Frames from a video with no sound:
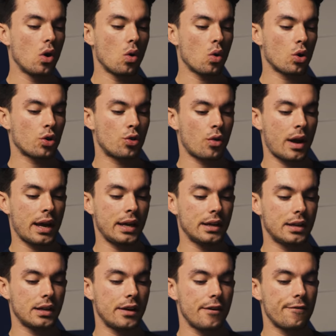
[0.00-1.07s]
or
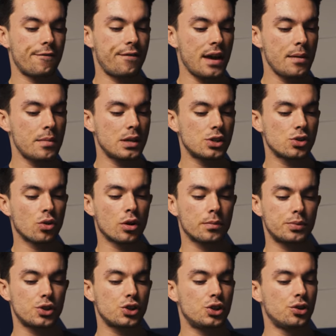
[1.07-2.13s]
great, famous or
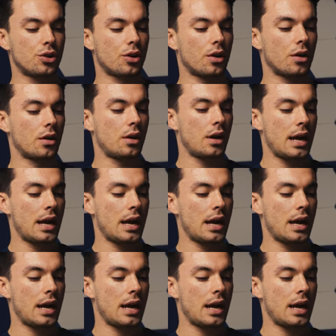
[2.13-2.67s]
obscure,